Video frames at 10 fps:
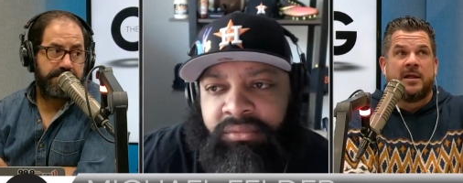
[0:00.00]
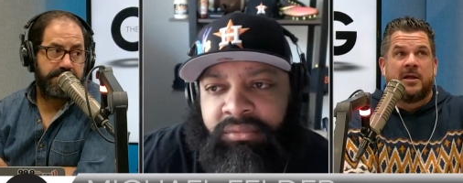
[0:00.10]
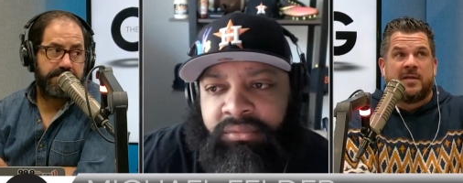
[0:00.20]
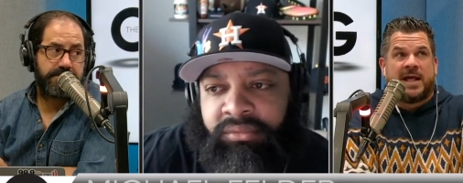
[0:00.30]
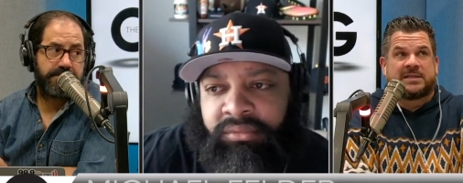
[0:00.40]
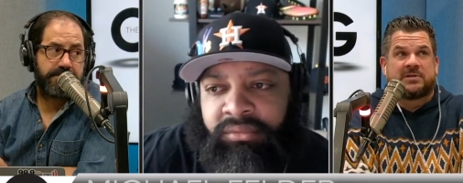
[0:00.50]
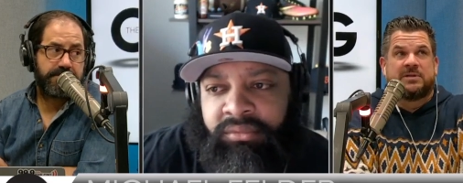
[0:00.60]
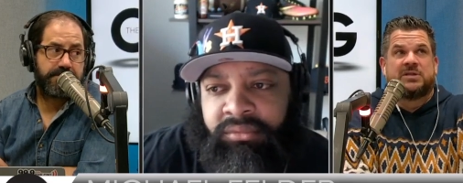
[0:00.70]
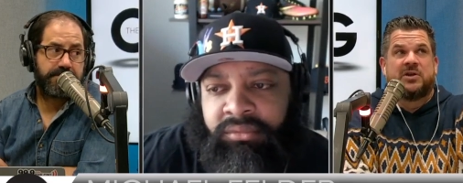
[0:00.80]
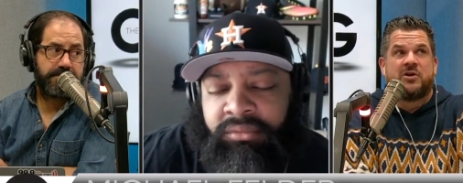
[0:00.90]
Speaker 1: that's the
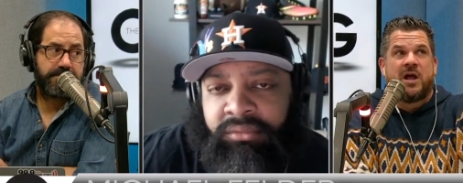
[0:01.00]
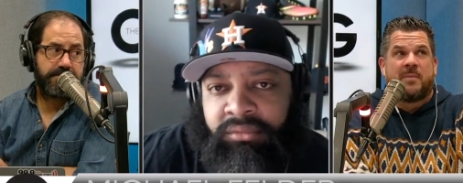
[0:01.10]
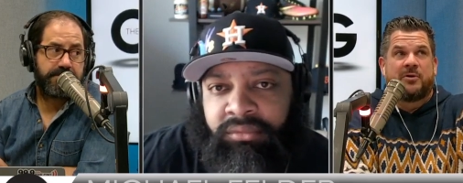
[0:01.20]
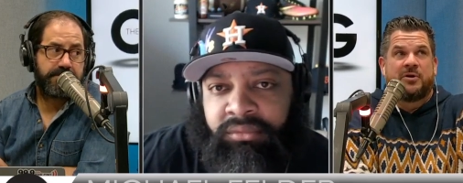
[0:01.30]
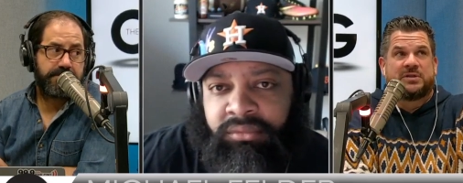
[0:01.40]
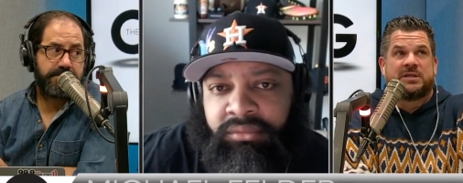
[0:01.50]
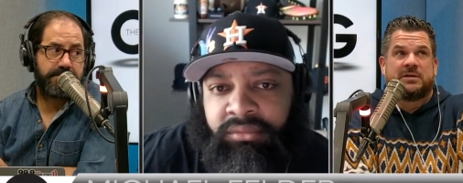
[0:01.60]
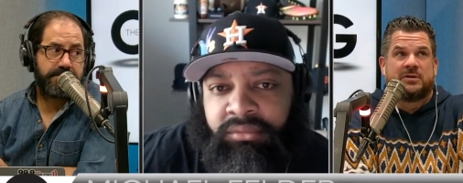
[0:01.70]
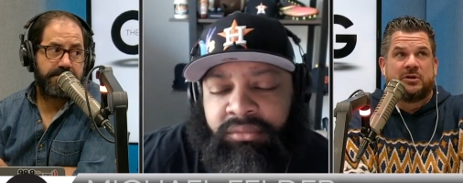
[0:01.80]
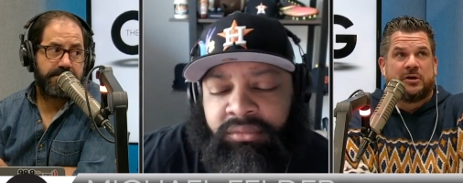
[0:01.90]
reason you're not
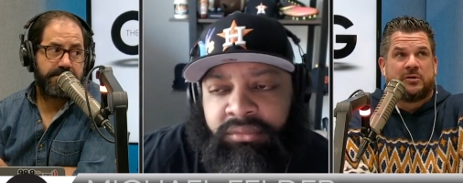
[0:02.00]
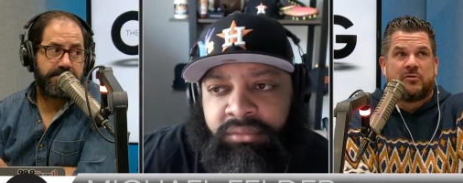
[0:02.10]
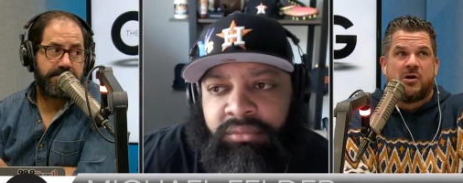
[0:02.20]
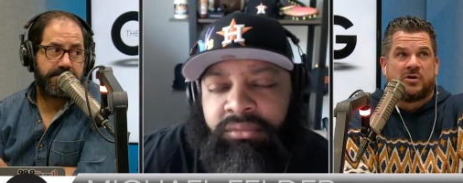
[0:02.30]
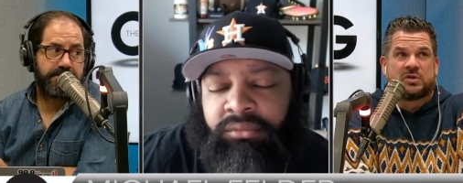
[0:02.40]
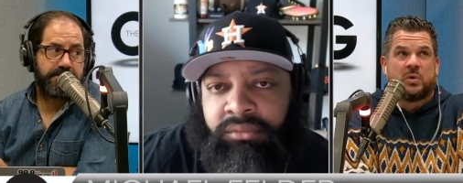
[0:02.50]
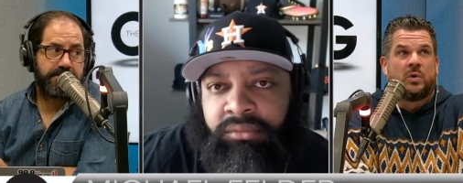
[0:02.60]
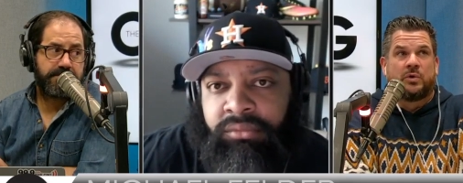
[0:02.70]
producing. You're in the wrong school.